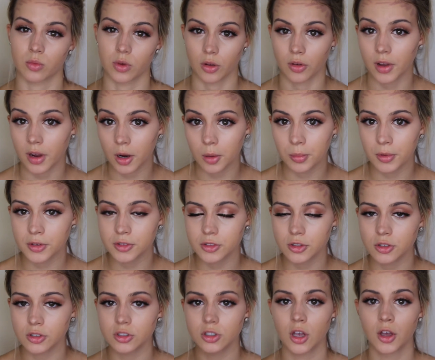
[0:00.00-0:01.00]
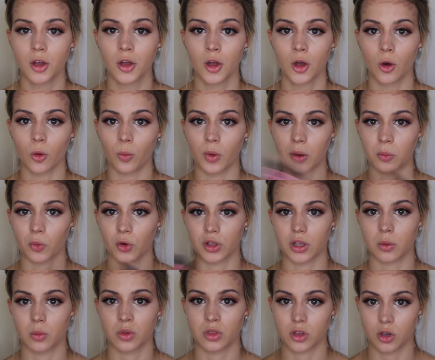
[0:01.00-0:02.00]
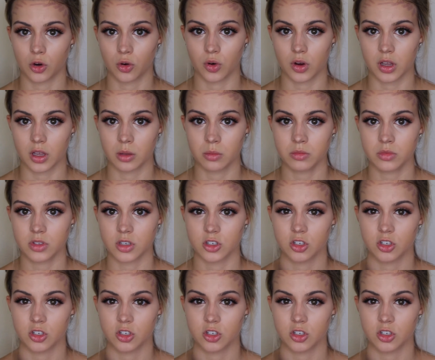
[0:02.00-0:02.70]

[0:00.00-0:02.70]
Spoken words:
real hair bristles when working with creams.